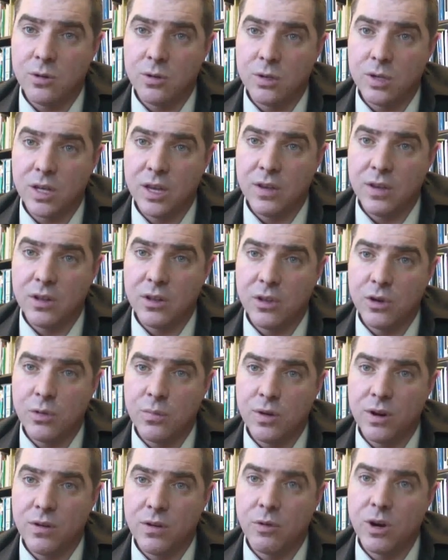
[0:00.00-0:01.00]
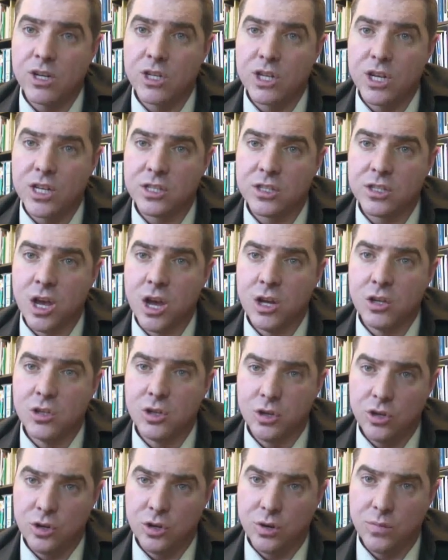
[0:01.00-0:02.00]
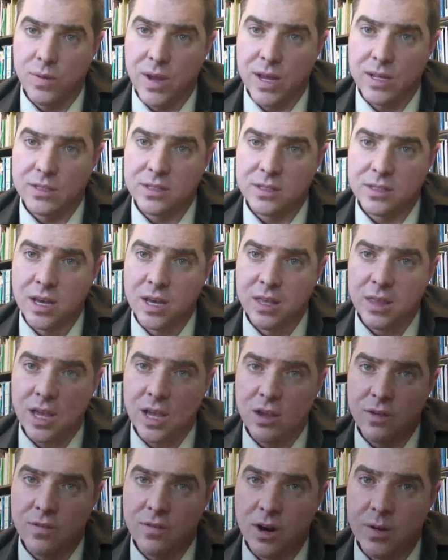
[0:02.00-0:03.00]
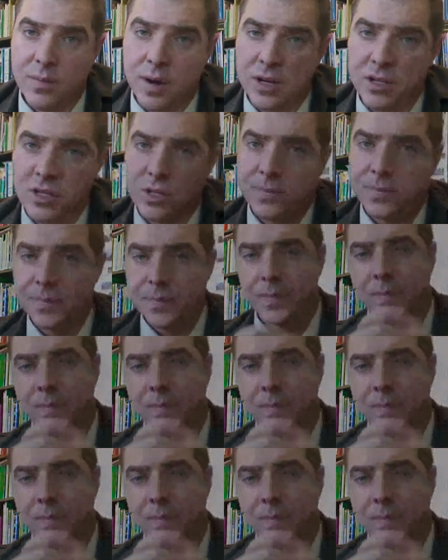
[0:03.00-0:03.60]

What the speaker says: will give a little bit of richness to your debates. Thank you very much.